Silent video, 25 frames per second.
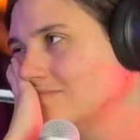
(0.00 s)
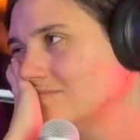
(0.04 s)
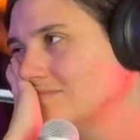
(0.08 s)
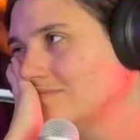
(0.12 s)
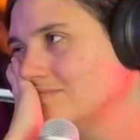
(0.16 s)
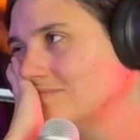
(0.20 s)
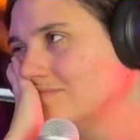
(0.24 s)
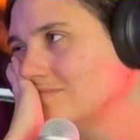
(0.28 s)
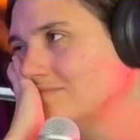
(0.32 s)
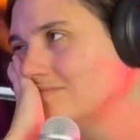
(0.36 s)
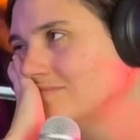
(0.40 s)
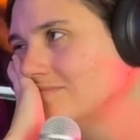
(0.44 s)

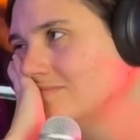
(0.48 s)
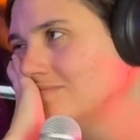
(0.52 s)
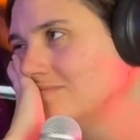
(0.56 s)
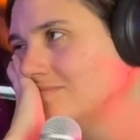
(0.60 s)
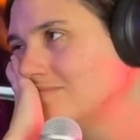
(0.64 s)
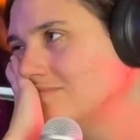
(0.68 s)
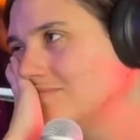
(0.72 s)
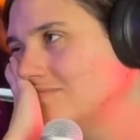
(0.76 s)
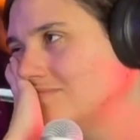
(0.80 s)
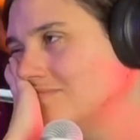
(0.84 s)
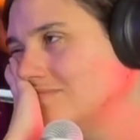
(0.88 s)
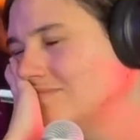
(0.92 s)

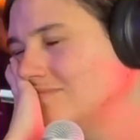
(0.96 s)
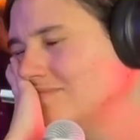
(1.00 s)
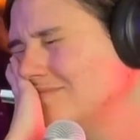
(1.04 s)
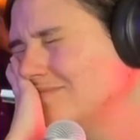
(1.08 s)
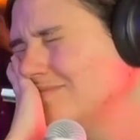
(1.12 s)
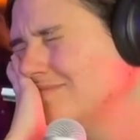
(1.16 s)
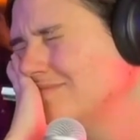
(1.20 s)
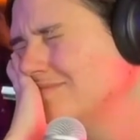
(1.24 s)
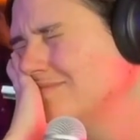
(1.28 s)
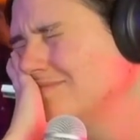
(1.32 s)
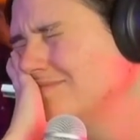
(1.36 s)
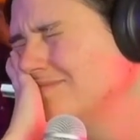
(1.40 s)

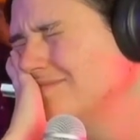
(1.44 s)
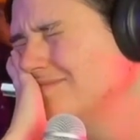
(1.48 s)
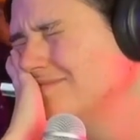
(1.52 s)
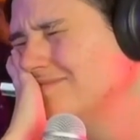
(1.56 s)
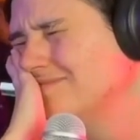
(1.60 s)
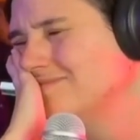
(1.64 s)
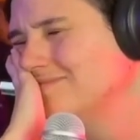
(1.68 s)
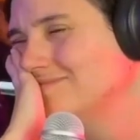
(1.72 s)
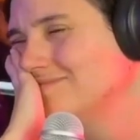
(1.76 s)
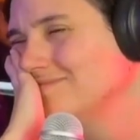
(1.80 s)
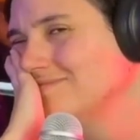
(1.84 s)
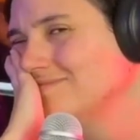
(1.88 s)

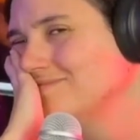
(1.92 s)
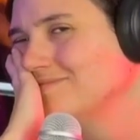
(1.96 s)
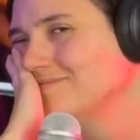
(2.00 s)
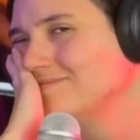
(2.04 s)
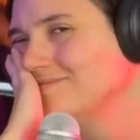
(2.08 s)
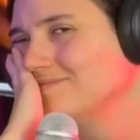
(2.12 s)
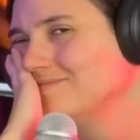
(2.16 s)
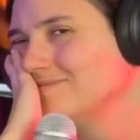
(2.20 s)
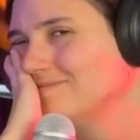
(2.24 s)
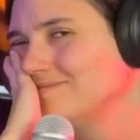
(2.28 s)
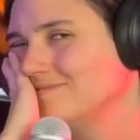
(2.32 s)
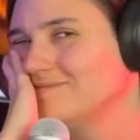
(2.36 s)

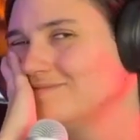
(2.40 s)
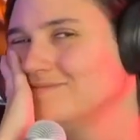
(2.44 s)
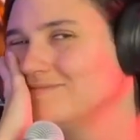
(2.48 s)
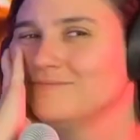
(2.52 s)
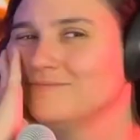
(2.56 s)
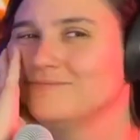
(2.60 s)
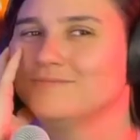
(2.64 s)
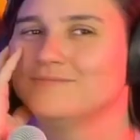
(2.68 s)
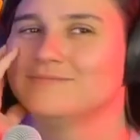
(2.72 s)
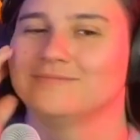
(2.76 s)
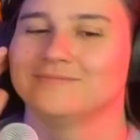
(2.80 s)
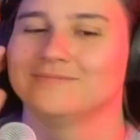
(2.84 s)

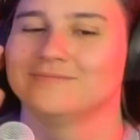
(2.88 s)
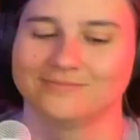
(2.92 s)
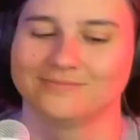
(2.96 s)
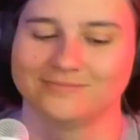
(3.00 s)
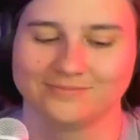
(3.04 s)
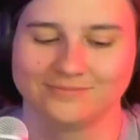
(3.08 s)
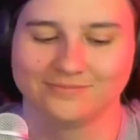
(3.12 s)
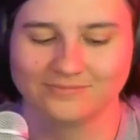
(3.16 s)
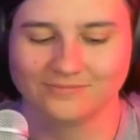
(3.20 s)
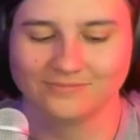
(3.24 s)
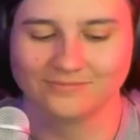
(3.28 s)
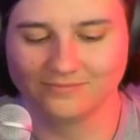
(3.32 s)

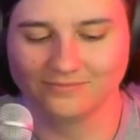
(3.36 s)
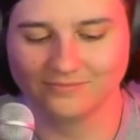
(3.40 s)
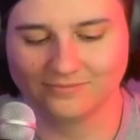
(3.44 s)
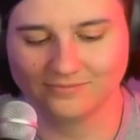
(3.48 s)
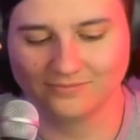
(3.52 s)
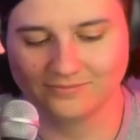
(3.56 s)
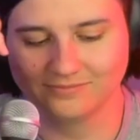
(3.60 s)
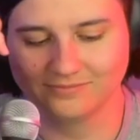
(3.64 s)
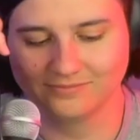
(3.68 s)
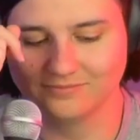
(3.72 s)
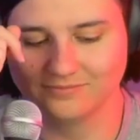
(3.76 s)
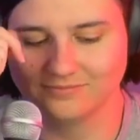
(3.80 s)

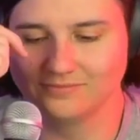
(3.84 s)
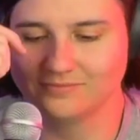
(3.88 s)
[no speech]